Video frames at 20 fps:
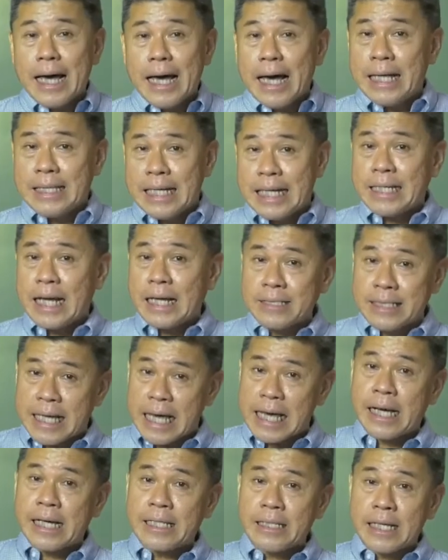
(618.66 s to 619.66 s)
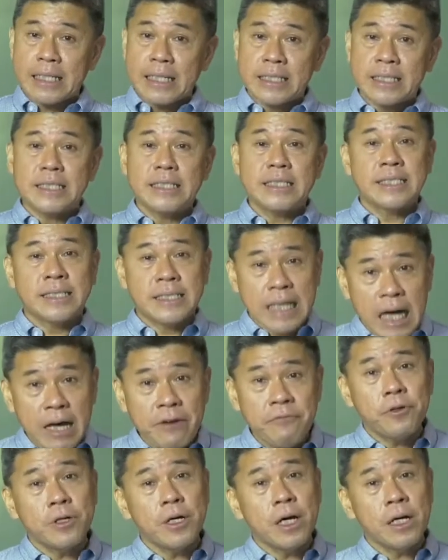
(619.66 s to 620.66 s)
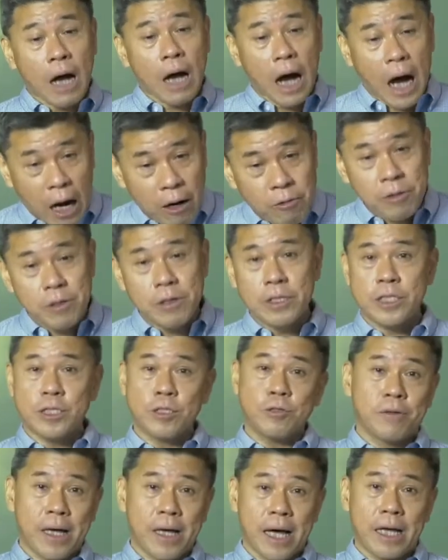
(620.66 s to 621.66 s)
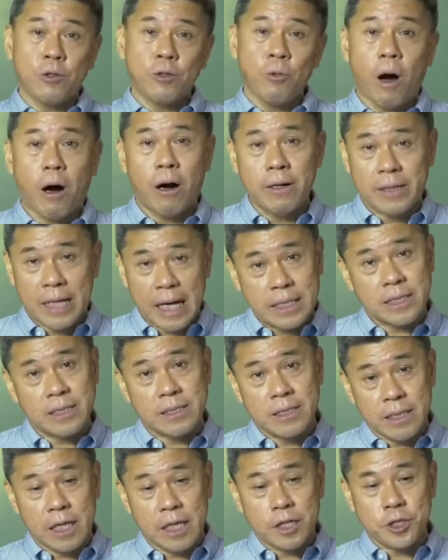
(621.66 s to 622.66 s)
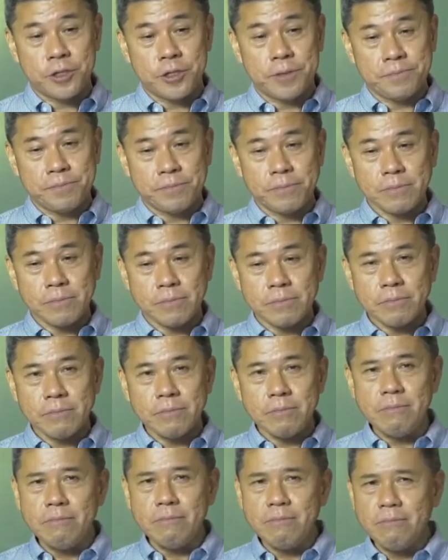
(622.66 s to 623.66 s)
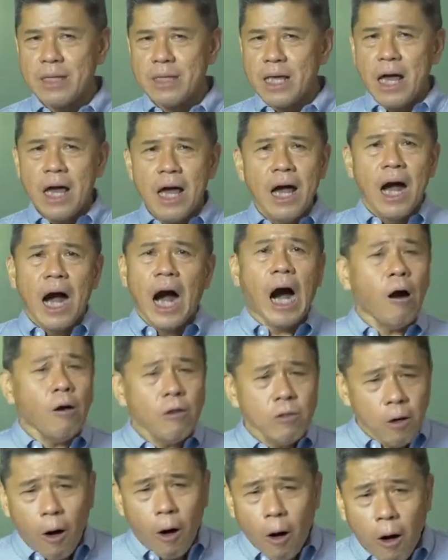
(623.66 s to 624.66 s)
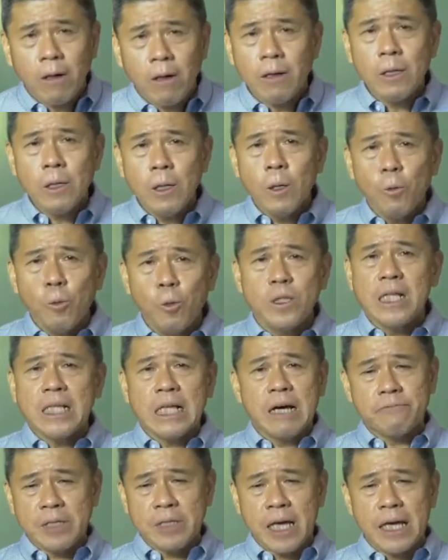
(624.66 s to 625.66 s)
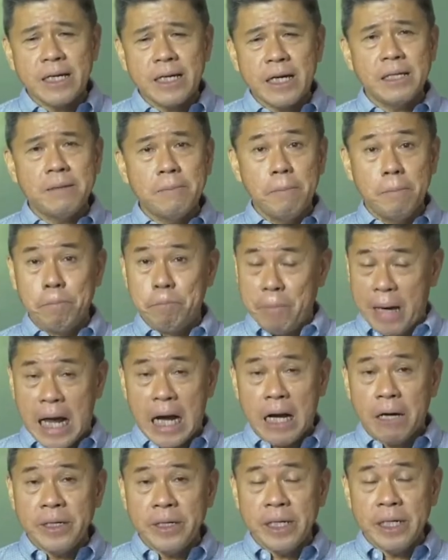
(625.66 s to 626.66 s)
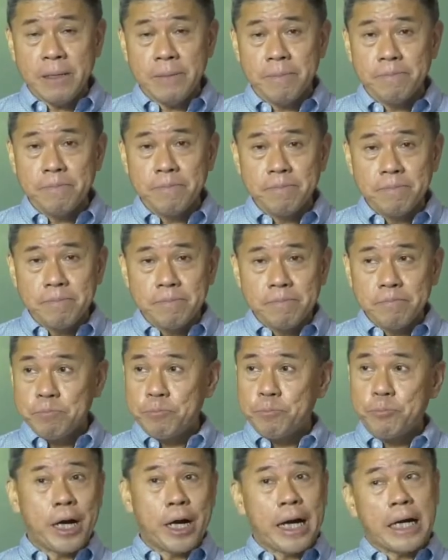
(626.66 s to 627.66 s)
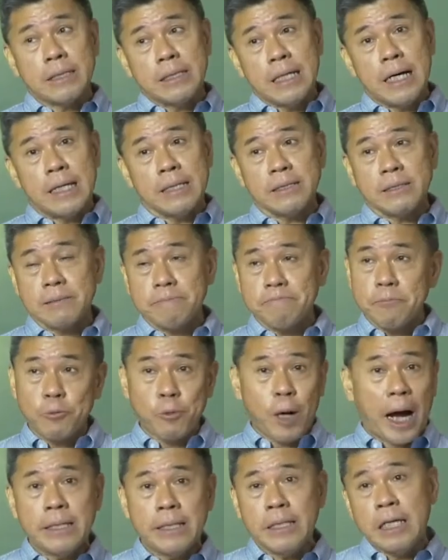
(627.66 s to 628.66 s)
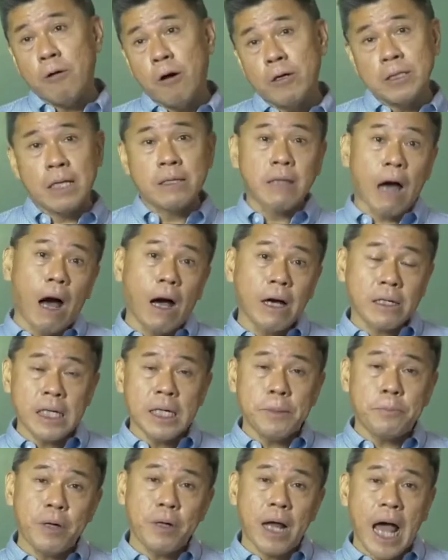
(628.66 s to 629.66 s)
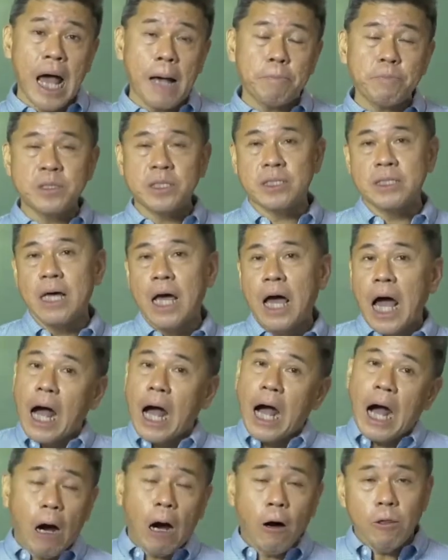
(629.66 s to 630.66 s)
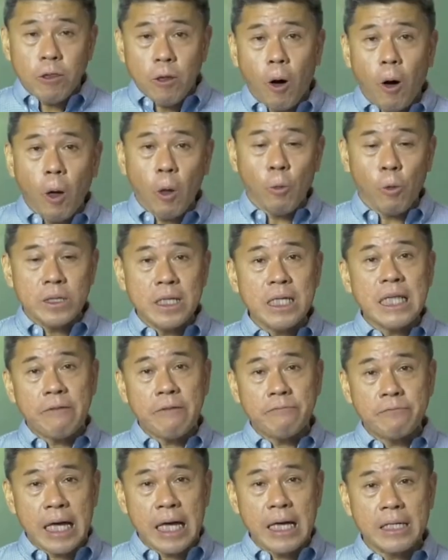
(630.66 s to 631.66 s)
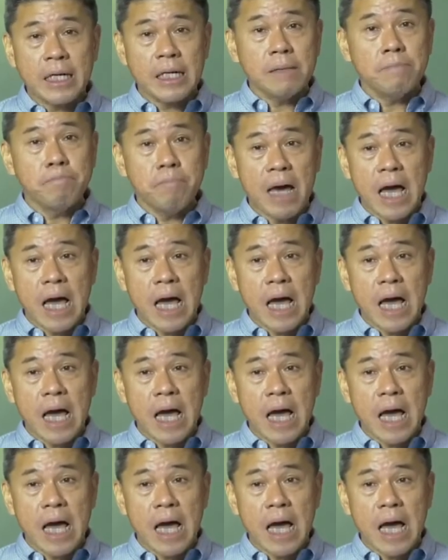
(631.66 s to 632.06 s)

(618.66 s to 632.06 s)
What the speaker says: and it had taken us several hours to get to our destination. How long would it have taken Mary, pregnant, riding on a donkey perhaps? How long would it have taken